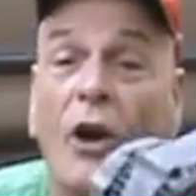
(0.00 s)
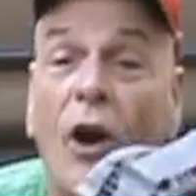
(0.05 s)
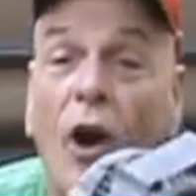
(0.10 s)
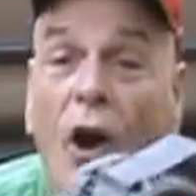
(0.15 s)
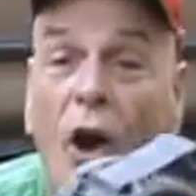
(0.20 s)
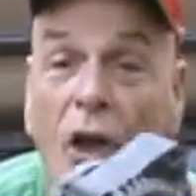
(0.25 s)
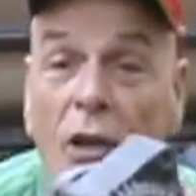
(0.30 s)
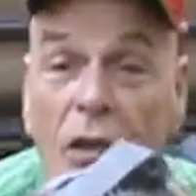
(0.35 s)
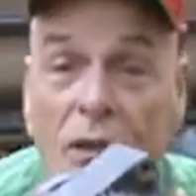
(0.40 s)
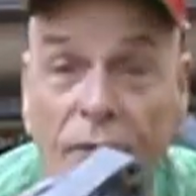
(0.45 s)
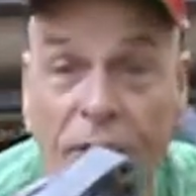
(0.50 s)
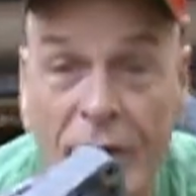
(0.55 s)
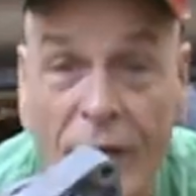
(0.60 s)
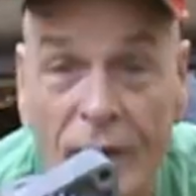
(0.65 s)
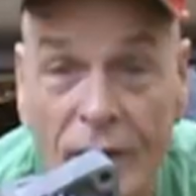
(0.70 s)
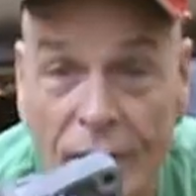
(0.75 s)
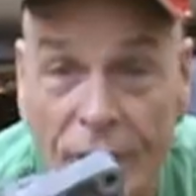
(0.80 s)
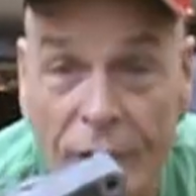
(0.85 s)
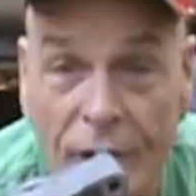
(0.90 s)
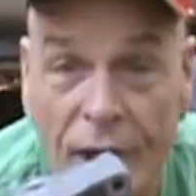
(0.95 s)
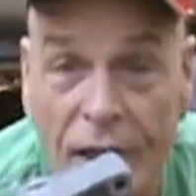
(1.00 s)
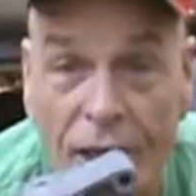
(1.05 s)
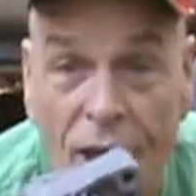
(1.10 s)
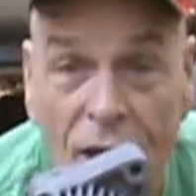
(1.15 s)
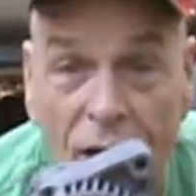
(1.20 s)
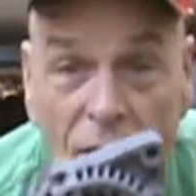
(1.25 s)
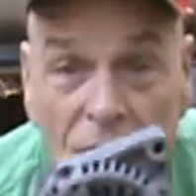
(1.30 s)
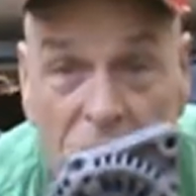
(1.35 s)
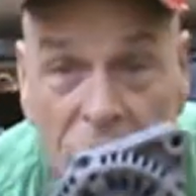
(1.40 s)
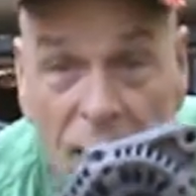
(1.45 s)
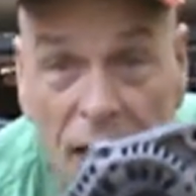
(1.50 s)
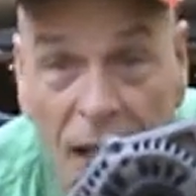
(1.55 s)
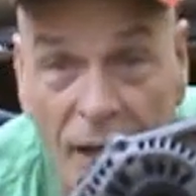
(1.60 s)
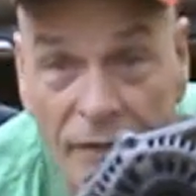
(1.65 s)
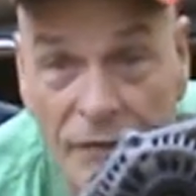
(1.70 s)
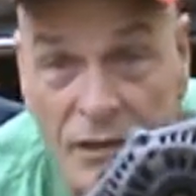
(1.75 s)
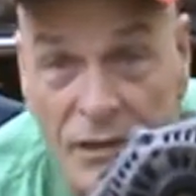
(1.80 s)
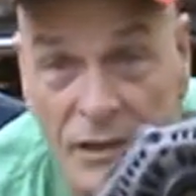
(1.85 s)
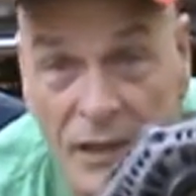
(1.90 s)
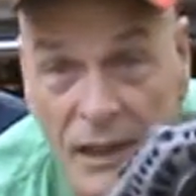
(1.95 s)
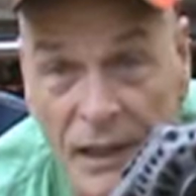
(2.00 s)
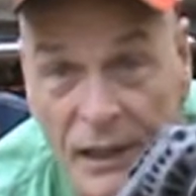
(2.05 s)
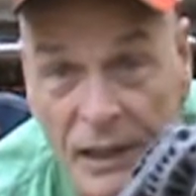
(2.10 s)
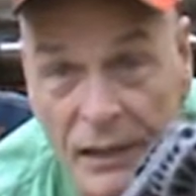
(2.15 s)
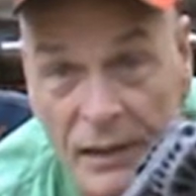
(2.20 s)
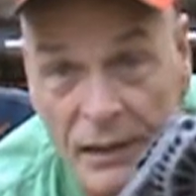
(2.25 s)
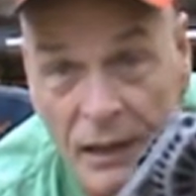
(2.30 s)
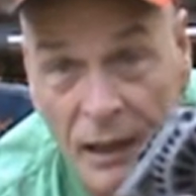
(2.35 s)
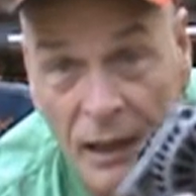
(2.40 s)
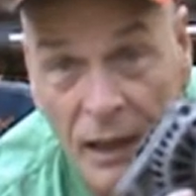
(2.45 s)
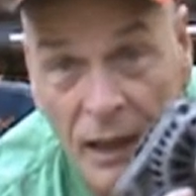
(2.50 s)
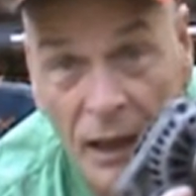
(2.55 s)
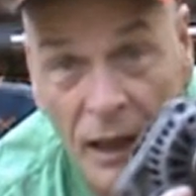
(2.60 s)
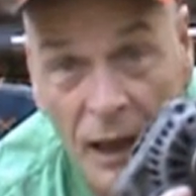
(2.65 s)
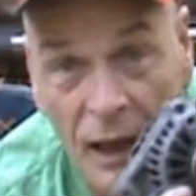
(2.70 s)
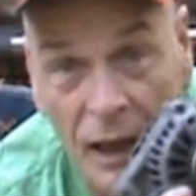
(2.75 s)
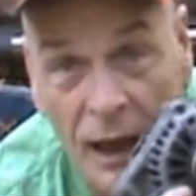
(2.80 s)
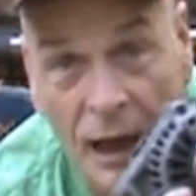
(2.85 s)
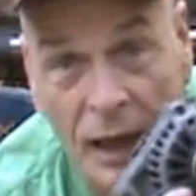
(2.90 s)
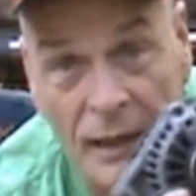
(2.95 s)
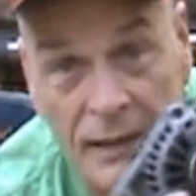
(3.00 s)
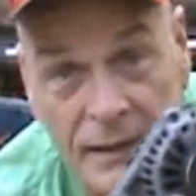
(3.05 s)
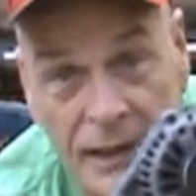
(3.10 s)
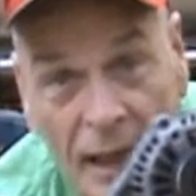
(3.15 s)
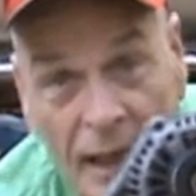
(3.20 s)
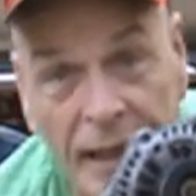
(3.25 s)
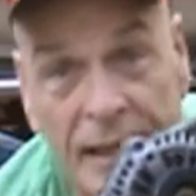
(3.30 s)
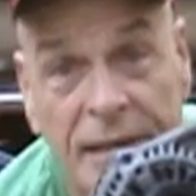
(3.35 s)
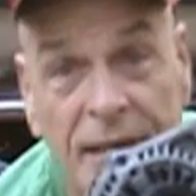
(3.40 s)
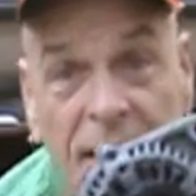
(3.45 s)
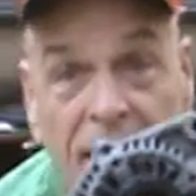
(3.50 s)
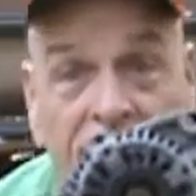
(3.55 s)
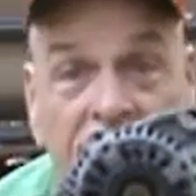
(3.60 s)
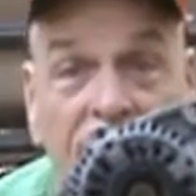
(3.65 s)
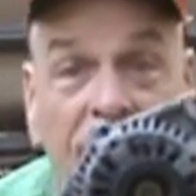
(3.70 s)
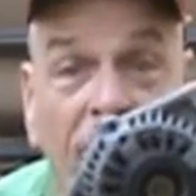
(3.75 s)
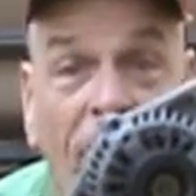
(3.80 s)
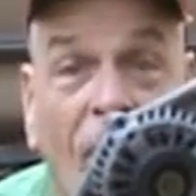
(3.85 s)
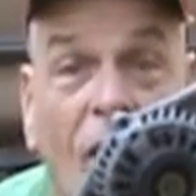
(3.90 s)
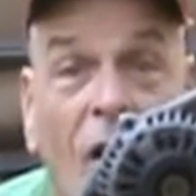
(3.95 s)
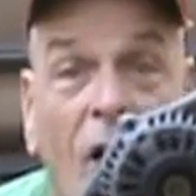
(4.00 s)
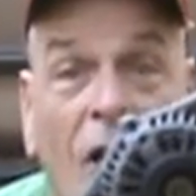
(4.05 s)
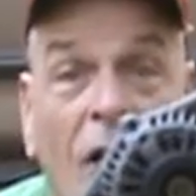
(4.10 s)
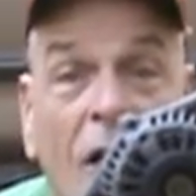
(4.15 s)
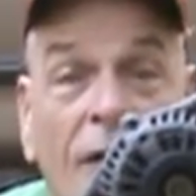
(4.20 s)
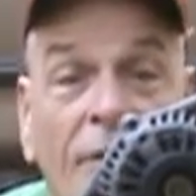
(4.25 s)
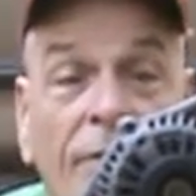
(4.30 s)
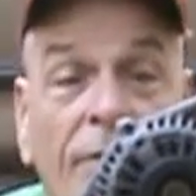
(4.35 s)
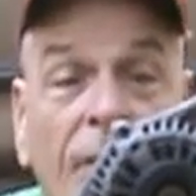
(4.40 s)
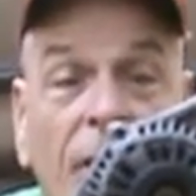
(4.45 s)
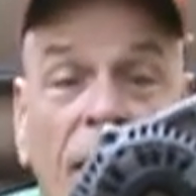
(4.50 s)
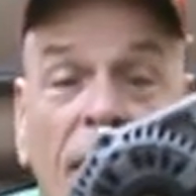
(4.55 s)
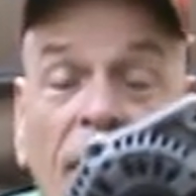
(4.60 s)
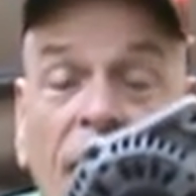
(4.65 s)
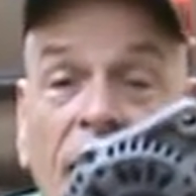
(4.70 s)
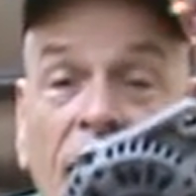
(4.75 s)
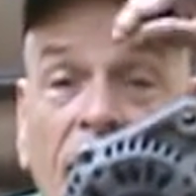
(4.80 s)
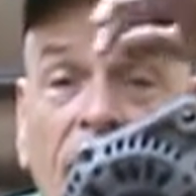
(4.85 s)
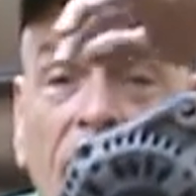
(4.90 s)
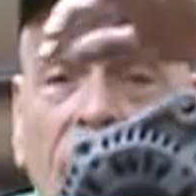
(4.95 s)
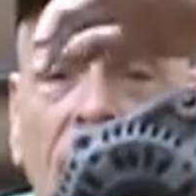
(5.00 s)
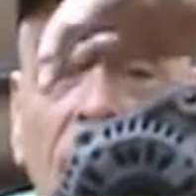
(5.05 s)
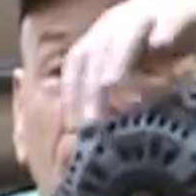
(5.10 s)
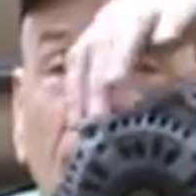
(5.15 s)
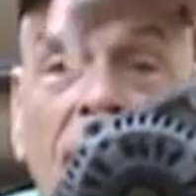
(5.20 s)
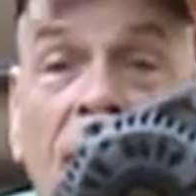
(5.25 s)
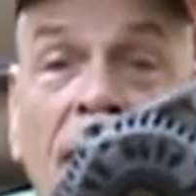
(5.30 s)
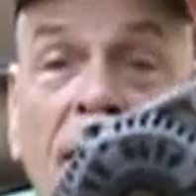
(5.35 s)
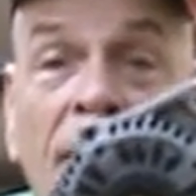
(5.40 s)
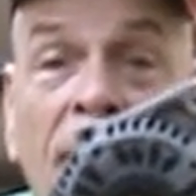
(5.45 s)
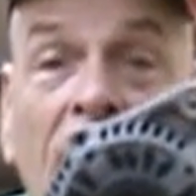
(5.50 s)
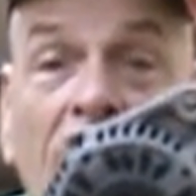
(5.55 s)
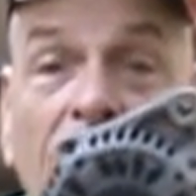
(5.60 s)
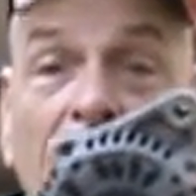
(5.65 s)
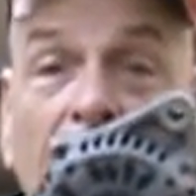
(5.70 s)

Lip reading: all of the other videos that I've seen on taking this thing off, they have